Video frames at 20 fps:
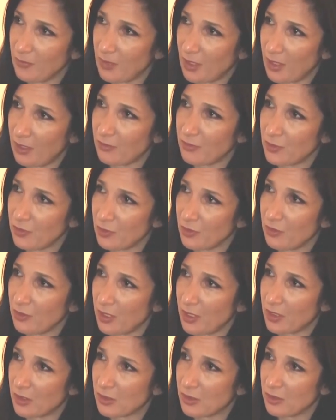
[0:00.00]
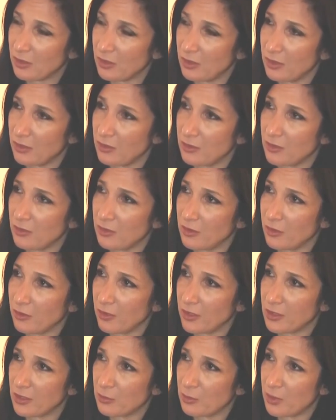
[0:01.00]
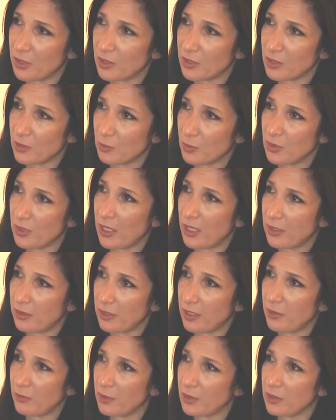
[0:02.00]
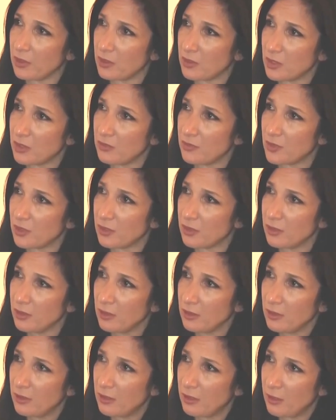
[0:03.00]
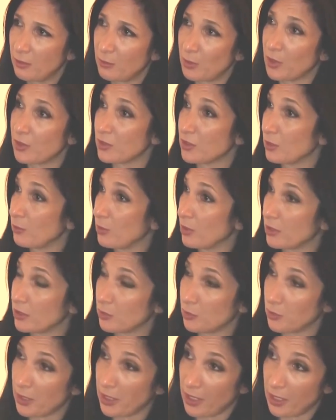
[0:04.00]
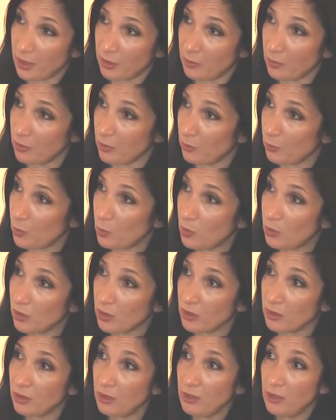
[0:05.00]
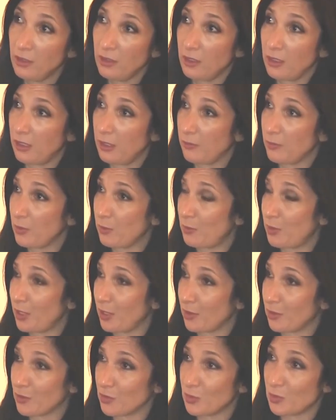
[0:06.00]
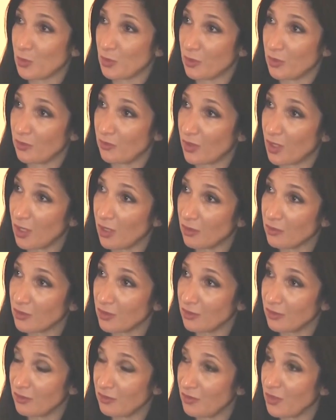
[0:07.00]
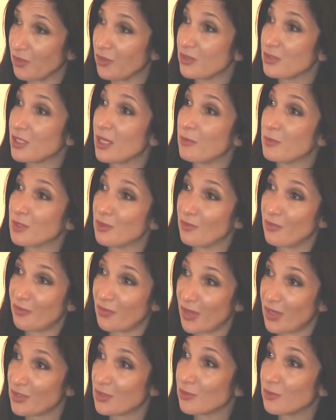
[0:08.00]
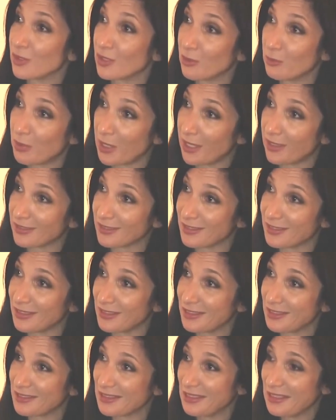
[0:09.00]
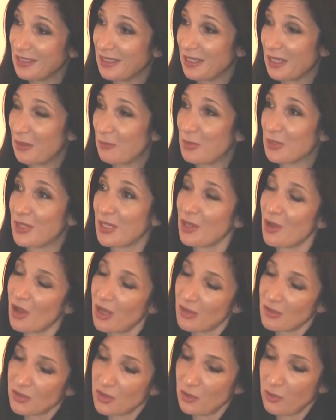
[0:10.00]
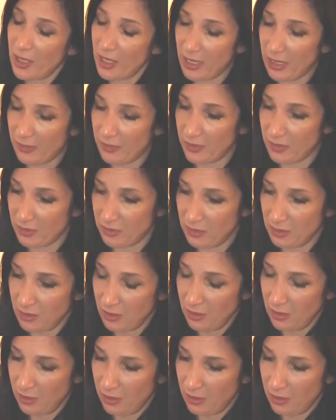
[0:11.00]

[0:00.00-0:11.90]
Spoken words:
after the crash and during the Great Depression where that really shifted, partially because we had a world war. The bankers were involved in various types of advisory capacities, but they also had this